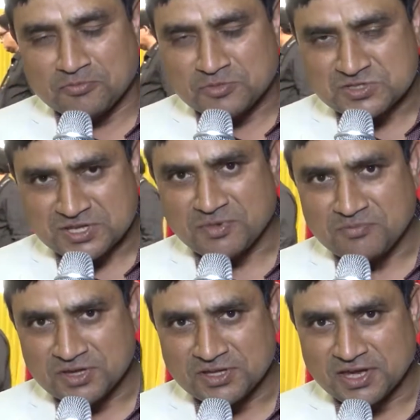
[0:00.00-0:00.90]
Samay
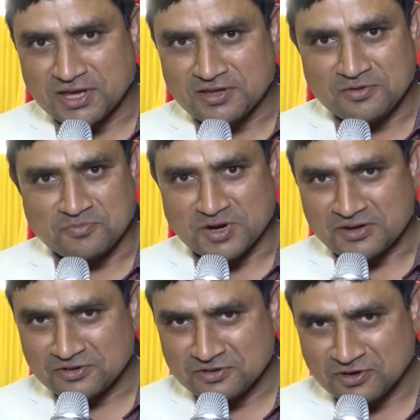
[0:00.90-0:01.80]
bit gaya, but
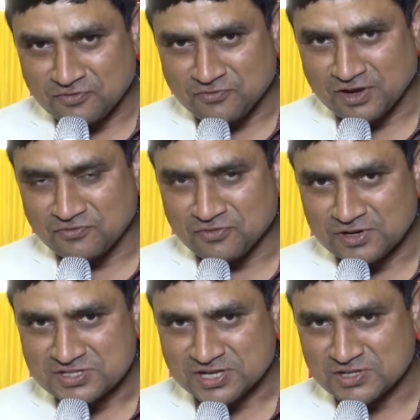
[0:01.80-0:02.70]
not feeling fully
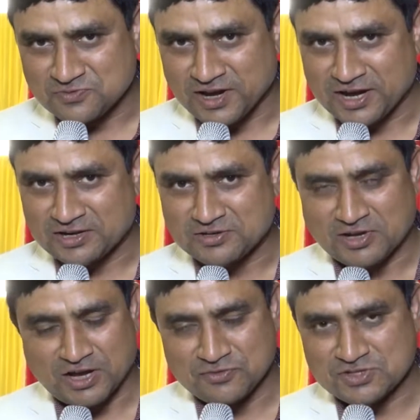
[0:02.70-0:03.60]
satisfied.
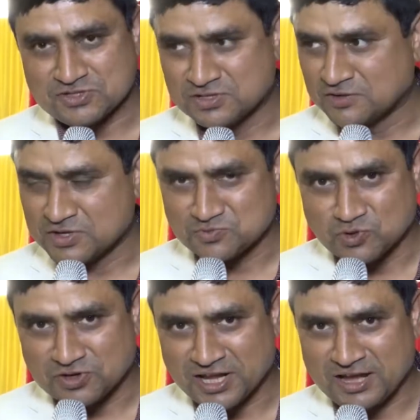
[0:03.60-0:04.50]
I wish there was more
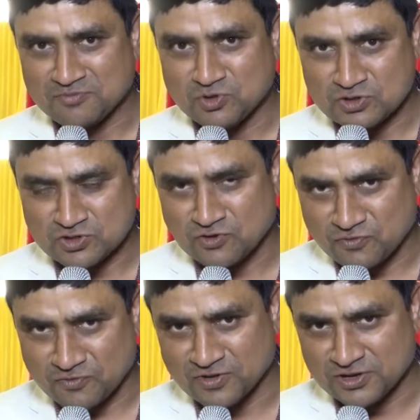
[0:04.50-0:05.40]
time, more song
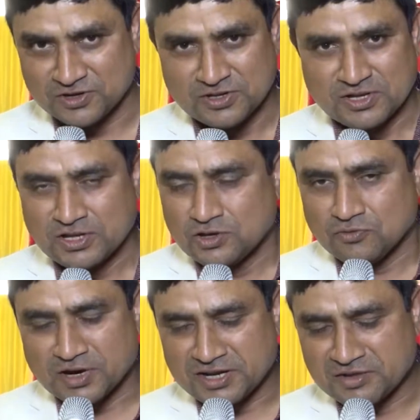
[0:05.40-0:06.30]
from her.
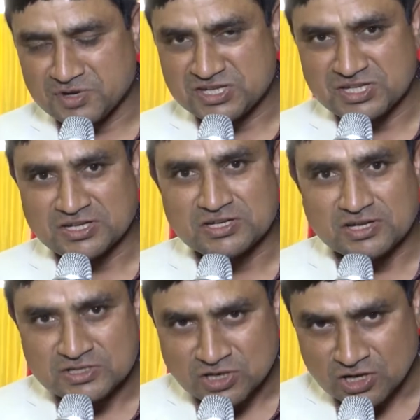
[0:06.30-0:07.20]
What an amazing
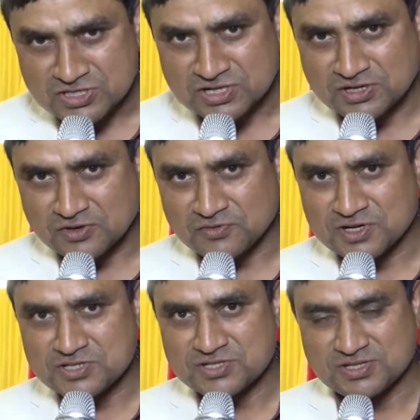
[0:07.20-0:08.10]
concert it
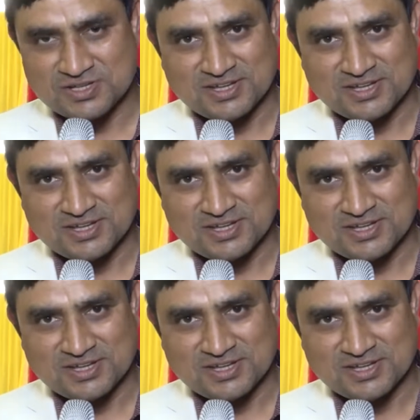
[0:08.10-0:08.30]
was.